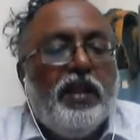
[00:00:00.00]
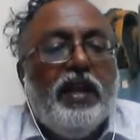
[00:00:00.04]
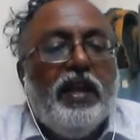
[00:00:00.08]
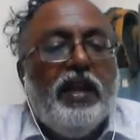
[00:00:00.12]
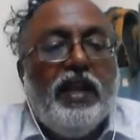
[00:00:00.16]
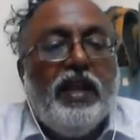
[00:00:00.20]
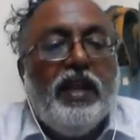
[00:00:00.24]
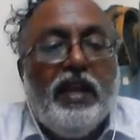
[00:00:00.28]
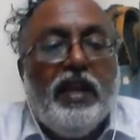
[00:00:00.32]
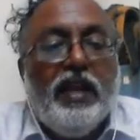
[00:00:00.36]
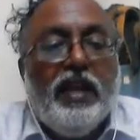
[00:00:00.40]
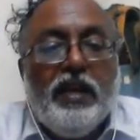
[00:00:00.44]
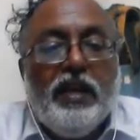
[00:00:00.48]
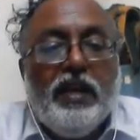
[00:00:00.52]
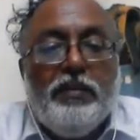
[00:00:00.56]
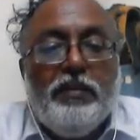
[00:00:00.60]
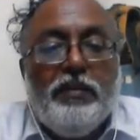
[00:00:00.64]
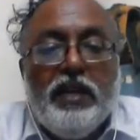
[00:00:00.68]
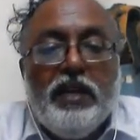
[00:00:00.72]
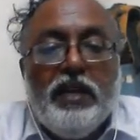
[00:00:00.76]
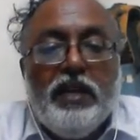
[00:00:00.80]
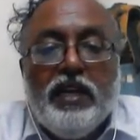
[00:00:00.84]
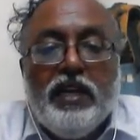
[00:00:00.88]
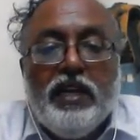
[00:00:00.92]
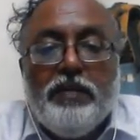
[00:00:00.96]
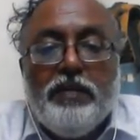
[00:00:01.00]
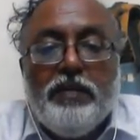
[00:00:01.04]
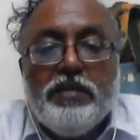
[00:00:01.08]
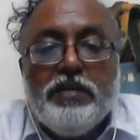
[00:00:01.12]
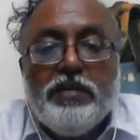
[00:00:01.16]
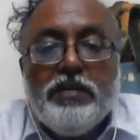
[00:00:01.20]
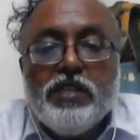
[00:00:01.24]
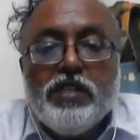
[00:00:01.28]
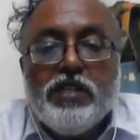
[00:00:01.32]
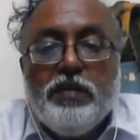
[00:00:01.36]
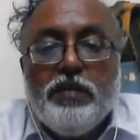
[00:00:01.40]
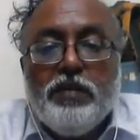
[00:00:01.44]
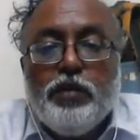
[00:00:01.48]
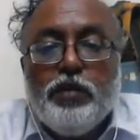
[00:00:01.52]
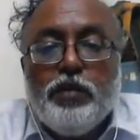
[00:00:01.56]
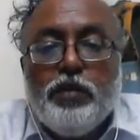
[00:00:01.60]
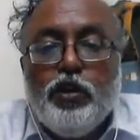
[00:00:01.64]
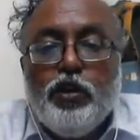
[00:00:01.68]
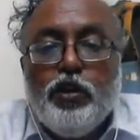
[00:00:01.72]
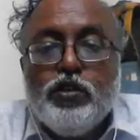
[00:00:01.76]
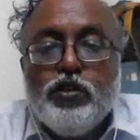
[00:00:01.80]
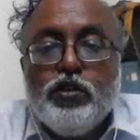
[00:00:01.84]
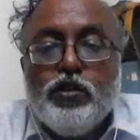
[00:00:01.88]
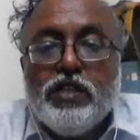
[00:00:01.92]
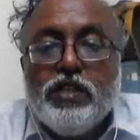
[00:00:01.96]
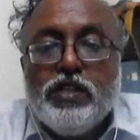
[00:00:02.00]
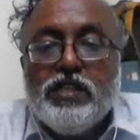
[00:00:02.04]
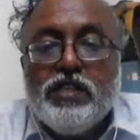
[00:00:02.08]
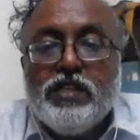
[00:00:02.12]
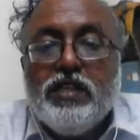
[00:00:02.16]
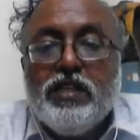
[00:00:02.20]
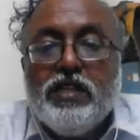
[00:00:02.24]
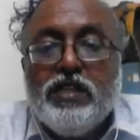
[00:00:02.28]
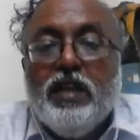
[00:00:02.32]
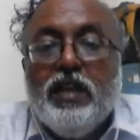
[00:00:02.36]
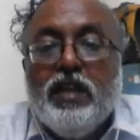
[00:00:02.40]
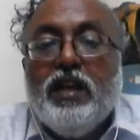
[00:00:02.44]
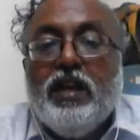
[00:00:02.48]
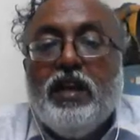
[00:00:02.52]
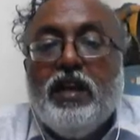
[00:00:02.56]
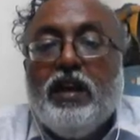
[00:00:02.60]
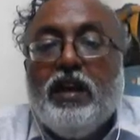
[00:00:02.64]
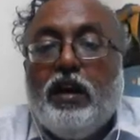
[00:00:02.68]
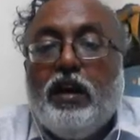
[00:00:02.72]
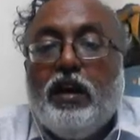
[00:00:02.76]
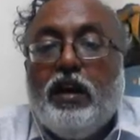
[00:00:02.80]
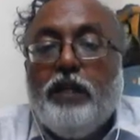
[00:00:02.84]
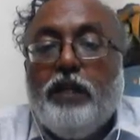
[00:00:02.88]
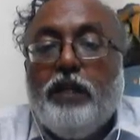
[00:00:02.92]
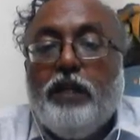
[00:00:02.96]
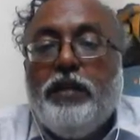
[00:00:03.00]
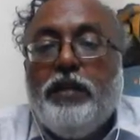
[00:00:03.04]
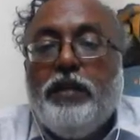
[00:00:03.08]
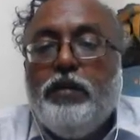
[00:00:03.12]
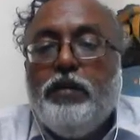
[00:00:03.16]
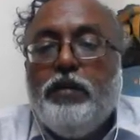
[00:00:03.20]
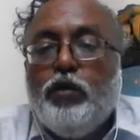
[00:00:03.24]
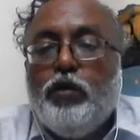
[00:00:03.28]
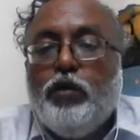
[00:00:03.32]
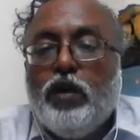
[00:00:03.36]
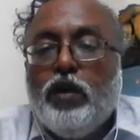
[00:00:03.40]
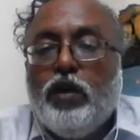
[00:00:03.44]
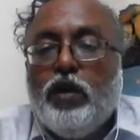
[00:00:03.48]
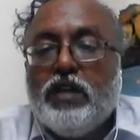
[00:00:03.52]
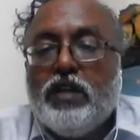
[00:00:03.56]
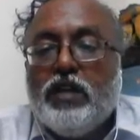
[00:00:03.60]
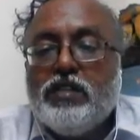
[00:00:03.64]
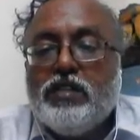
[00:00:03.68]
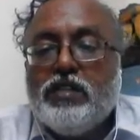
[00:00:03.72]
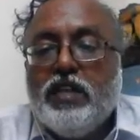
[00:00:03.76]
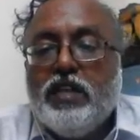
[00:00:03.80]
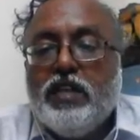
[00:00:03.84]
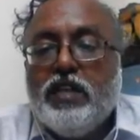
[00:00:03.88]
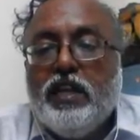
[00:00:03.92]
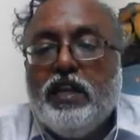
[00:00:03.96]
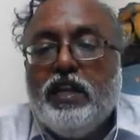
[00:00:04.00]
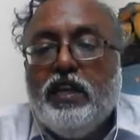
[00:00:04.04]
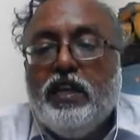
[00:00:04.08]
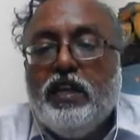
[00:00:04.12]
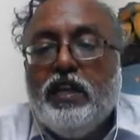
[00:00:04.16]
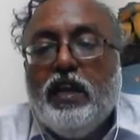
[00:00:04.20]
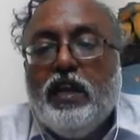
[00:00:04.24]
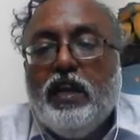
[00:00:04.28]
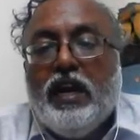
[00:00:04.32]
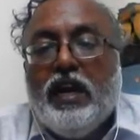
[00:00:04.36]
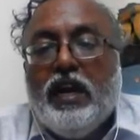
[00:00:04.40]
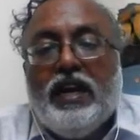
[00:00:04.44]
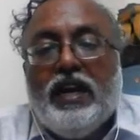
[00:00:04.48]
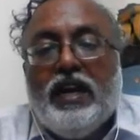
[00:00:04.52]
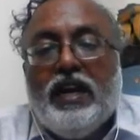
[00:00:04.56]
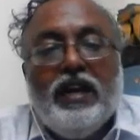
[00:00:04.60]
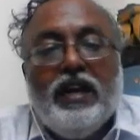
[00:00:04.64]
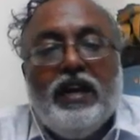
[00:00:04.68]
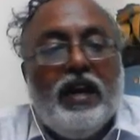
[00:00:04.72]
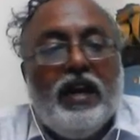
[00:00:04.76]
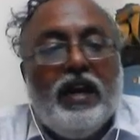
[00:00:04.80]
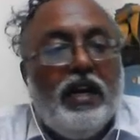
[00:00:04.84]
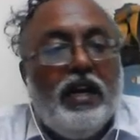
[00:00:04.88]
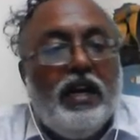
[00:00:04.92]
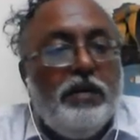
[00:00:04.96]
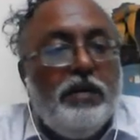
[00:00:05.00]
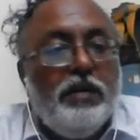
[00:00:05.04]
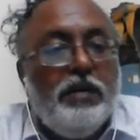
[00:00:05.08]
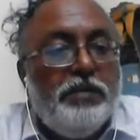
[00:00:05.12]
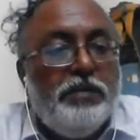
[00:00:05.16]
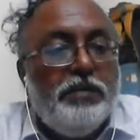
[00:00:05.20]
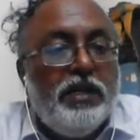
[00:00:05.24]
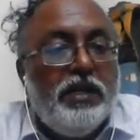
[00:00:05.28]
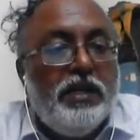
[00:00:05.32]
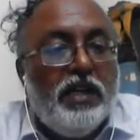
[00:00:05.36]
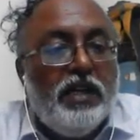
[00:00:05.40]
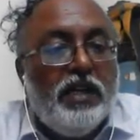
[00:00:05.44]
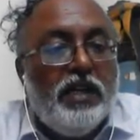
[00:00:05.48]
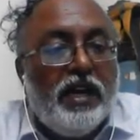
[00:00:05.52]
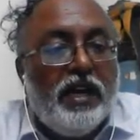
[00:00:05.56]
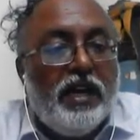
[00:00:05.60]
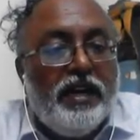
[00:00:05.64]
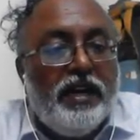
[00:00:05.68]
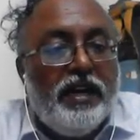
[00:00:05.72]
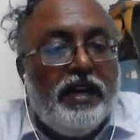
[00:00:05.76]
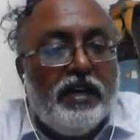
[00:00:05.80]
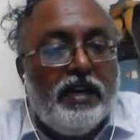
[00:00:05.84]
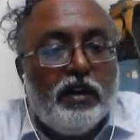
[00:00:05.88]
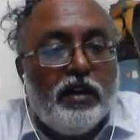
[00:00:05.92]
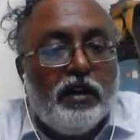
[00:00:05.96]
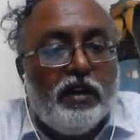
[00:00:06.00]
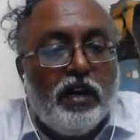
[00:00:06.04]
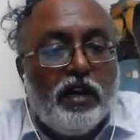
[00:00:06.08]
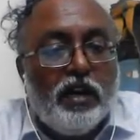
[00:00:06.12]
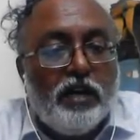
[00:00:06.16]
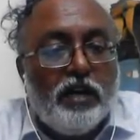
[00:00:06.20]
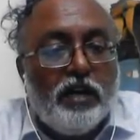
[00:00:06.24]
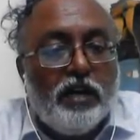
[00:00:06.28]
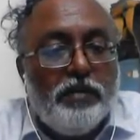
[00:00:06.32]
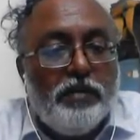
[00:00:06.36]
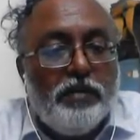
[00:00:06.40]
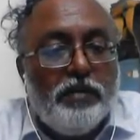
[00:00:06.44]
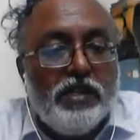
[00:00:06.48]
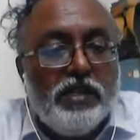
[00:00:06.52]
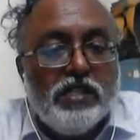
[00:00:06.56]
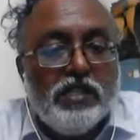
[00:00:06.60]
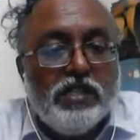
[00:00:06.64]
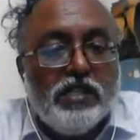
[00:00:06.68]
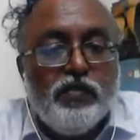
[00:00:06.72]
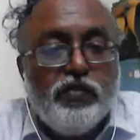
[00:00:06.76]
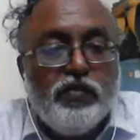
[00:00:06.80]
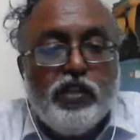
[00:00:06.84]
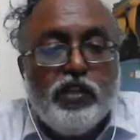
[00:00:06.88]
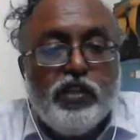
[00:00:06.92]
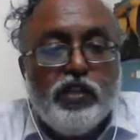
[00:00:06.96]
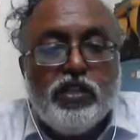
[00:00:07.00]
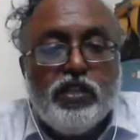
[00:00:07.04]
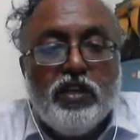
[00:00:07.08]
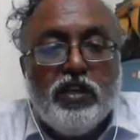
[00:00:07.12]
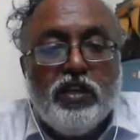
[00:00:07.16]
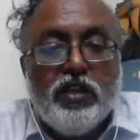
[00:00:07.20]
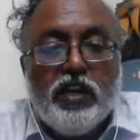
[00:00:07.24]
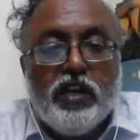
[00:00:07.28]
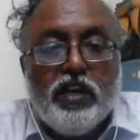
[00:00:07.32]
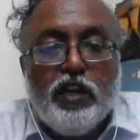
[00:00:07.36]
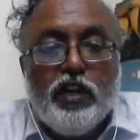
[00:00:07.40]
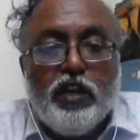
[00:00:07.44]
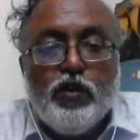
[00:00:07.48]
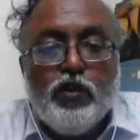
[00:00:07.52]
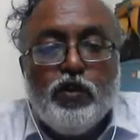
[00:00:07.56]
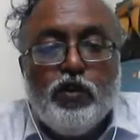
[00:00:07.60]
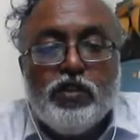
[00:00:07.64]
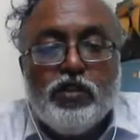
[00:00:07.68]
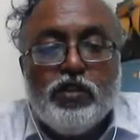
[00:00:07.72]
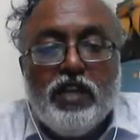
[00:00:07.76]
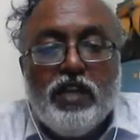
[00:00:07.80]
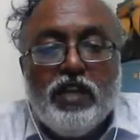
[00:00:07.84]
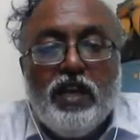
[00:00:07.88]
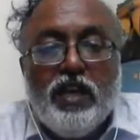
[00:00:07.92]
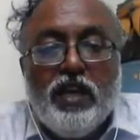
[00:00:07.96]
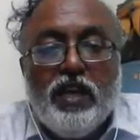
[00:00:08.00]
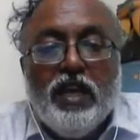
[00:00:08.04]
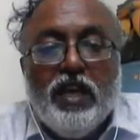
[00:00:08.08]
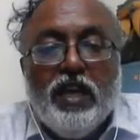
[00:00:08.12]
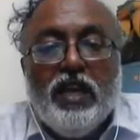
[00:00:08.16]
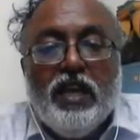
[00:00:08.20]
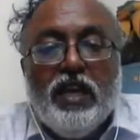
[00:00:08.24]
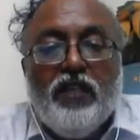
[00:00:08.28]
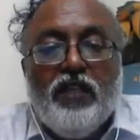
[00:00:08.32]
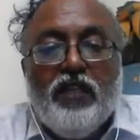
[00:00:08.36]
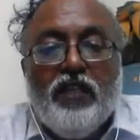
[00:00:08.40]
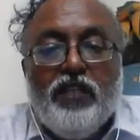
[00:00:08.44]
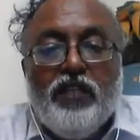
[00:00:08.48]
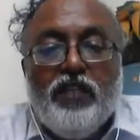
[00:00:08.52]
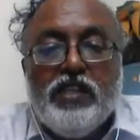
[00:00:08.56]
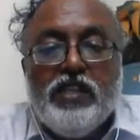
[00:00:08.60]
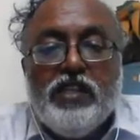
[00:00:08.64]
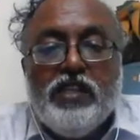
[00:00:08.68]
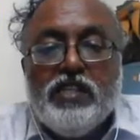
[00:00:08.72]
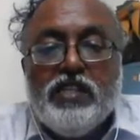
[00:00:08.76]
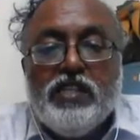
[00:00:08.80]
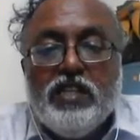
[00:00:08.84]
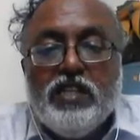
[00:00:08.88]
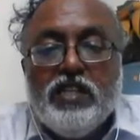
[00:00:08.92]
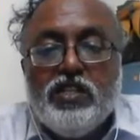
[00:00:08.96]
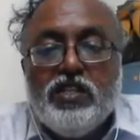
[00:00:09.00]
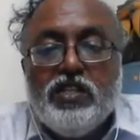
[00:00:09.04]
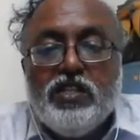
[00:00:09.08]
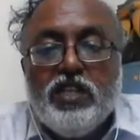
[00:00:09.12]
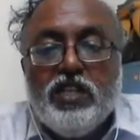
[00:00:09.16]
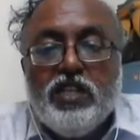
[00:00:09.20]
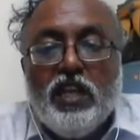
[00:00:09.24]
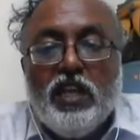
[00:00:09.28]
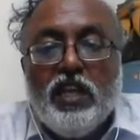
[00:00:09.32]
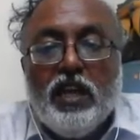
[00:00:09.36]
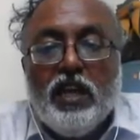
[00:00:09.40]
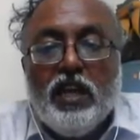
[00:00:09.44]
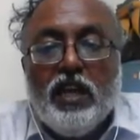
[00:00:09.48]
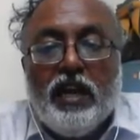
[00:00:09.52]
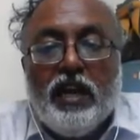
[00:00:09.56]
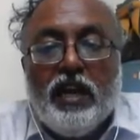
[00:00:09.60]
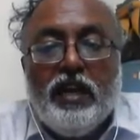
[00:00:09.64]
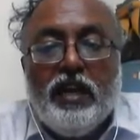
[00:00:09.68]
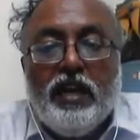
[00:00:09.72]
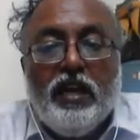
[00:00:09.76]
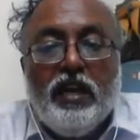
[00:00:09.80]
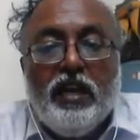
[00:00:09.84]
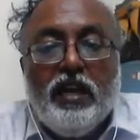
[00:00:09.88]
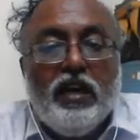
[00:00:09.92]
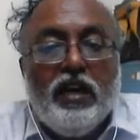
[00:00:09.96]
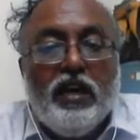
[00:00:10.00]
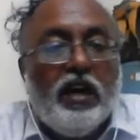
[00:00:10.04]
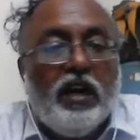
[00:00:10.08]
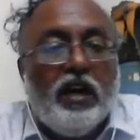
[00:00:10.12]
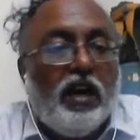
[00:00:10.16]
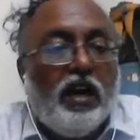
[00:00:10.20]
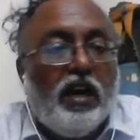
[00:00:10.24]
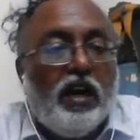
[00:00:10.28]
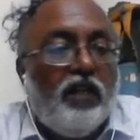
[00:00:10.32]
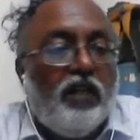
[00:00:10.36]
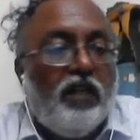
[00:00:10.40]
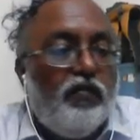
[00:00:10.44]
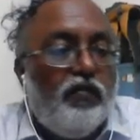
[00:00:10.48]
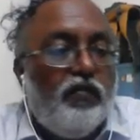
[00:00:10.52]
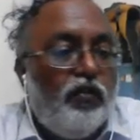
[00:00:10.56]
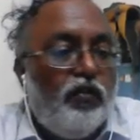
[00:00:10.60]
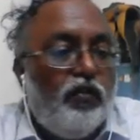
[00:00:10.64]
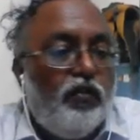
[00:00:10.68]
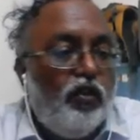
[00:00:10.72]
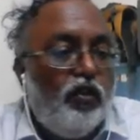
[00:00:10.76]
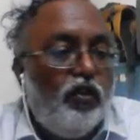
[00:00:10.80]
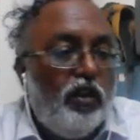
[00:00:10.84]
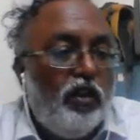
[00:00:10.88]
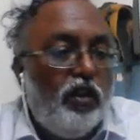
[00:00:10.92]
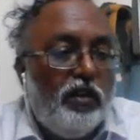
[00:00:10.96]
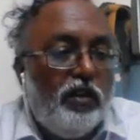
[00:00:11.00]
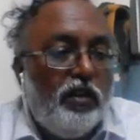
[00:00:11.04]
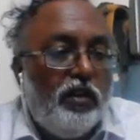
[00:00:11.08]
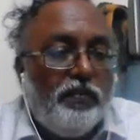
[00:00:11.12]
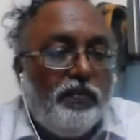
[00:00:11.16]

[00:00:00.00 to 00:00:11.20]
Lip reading: Incomplete combustion produces carbon monoxide and unburned hydrocarbons, which reduce the efficiency and harmful.